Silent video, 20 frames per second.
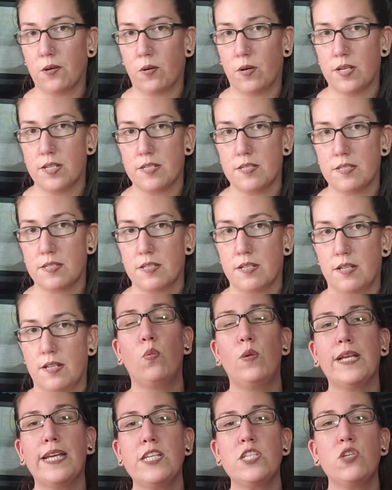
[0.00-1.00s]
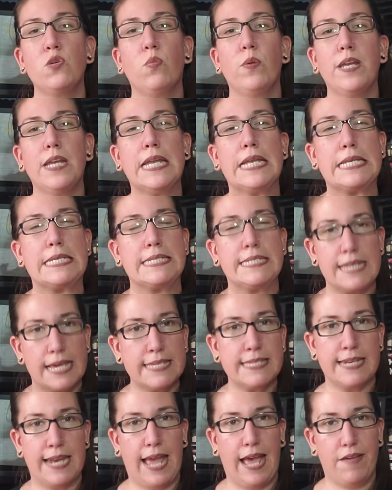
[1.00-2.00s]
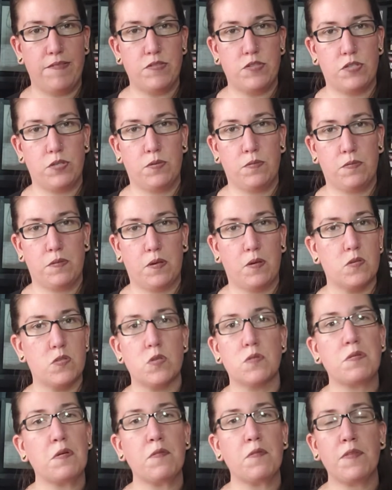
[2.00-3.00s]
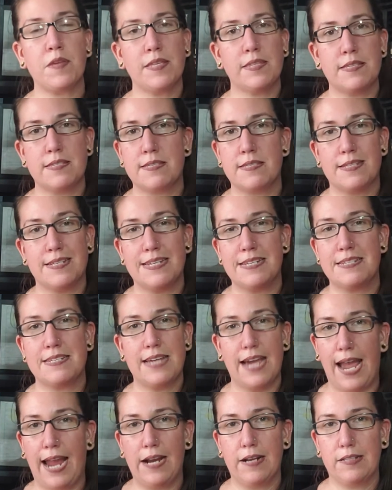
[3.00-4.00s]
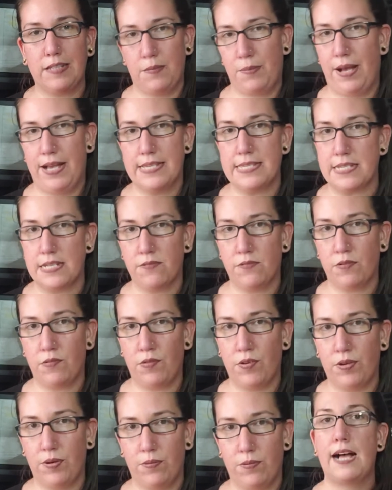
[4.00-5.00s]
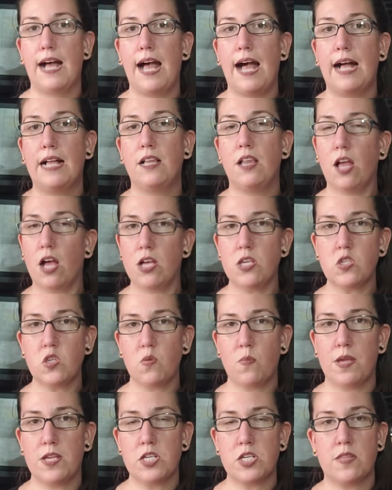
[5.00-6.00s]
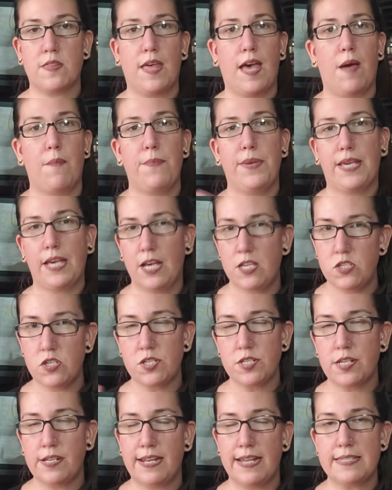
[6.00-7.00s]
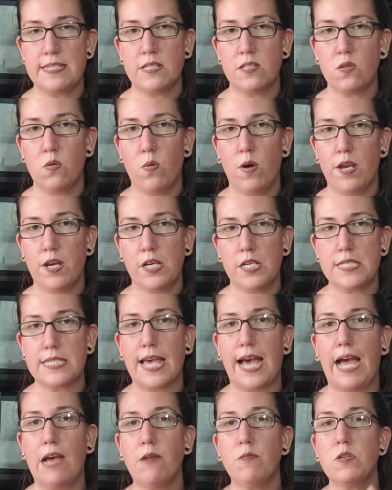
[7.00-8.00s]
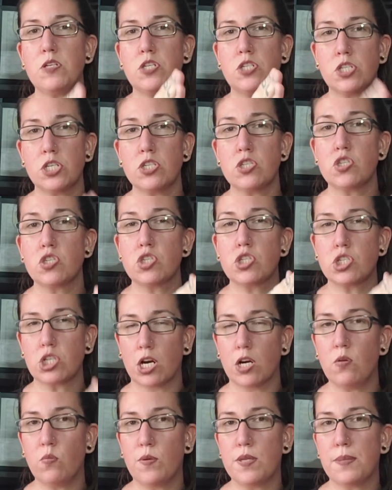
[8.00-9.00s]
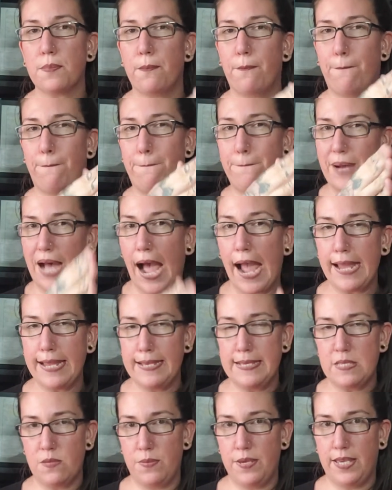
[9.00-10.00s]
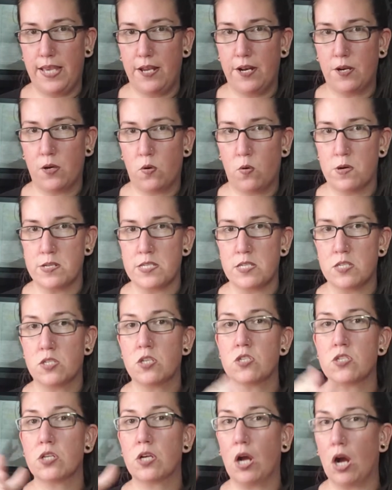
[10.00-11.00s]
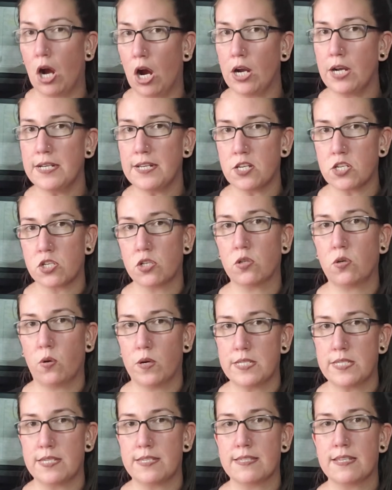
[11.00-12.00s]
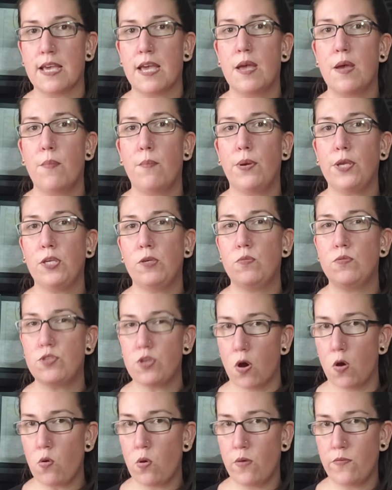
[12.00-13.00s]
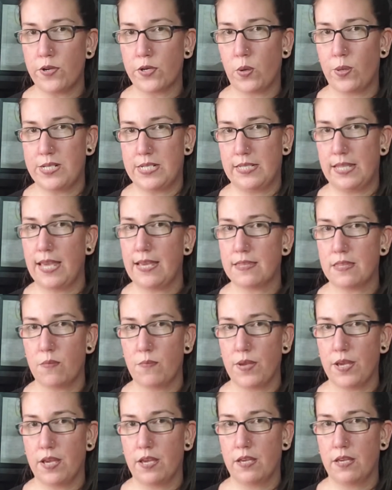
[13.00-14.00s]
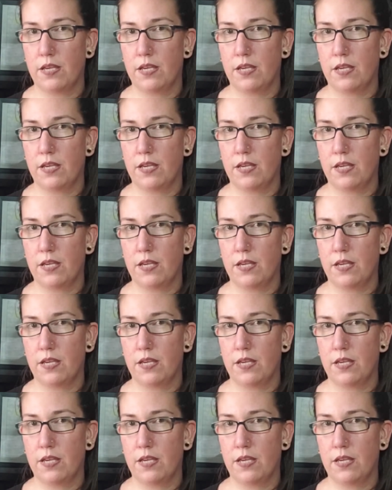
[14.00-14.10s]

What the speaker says: course. We'll get to what it doesn't have soon though, so don't think this is an entirely positive review. I'll also mention that because you're still testing the waters, I would just start with buying the beginner courses because there are additional courses, but you don't know if you're going to like them yet,